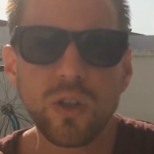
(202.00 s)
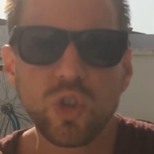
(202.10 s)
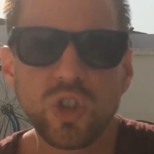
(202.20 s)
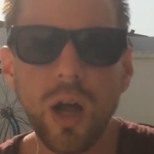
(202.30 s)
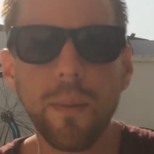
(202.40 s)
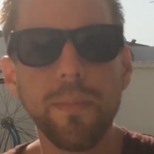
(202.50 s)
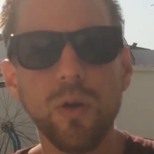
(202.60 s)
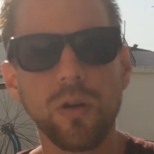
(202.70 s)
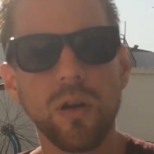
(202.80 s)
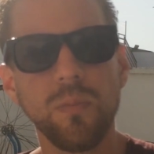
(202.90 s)
Stop
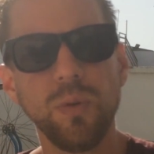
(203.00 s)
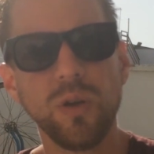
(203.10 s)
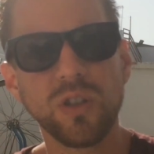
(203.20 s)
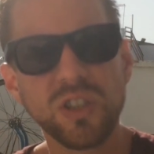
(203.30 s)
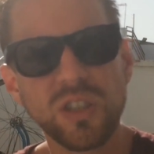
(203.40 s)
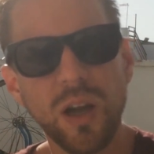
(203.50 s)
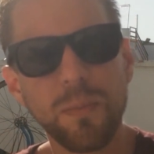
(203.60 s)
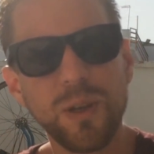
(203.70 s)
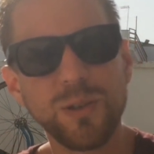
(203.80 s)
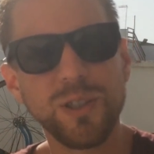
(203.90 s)
your computer,
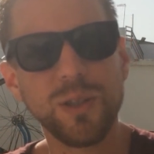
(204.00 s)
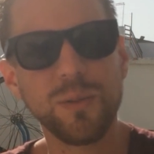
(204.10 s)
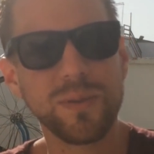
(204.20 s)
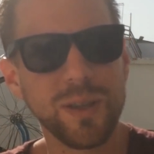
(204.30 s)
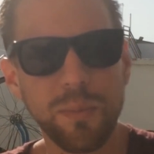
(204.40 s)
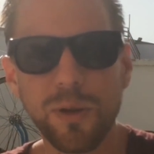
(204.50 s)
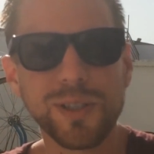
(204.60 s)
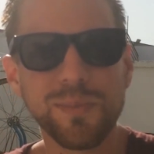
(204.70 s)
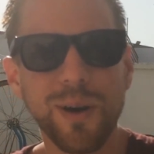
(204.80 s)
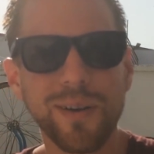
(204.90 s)
stop YouTube, stop your
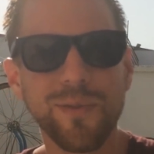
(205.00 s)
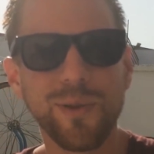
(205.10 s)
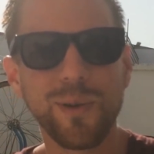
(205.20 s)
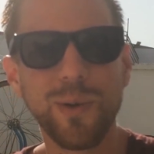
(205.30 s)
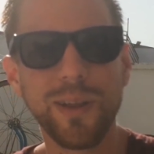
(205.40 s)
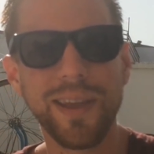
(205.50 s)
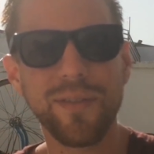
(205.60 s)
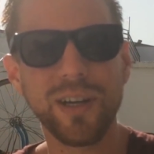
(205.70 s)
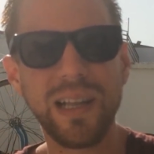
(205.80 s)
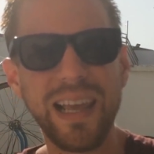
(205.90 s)
smartphone,
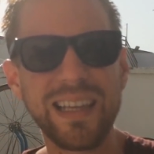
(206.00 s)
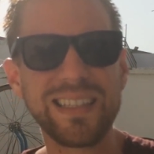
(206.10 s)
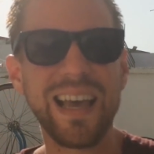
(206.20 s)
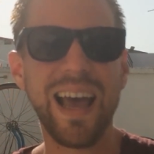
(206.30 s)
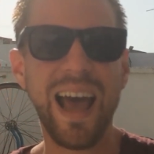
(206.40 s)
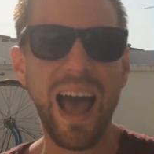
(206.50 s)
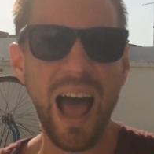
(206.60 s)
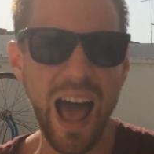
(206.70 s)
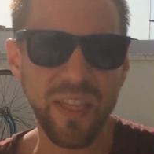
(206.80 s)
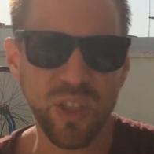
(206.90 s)
whatever it is,
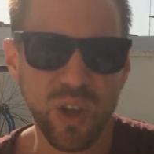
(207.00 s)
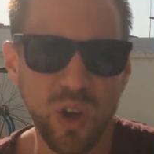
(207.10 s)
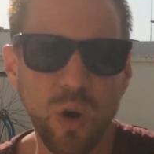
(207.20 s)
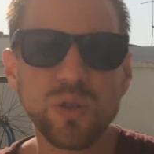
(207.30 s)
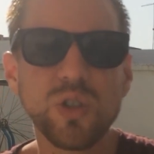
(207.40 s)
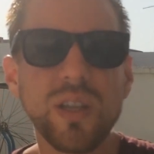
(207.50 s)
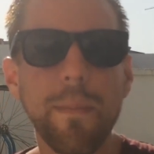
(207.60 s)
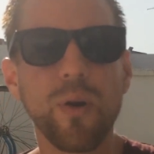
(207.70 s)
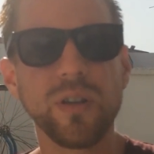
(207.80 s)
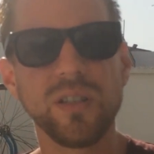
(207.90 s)
and go to
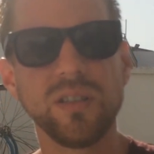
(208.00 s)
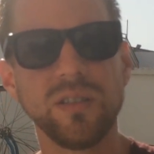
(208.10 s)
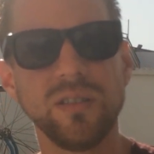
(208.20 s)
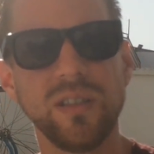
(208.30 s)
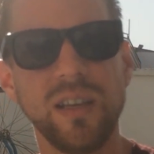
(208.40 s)
that person